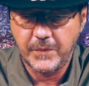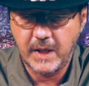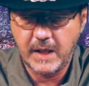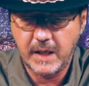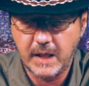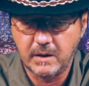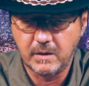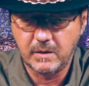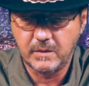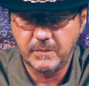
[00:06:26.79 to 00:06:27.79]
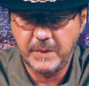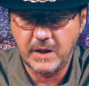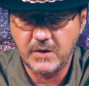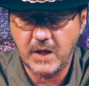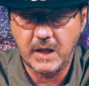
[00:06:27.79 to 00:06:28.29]

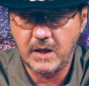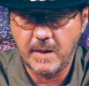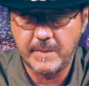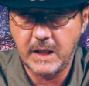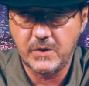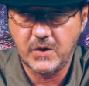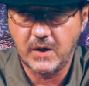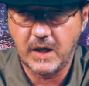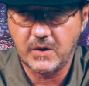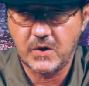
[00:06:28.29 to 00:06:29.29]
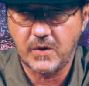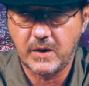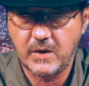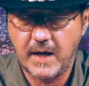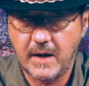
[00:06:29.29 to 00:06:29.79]
because any nominee is going to get
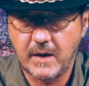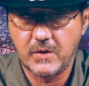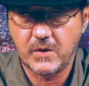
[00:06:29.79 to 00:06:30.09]
struck down,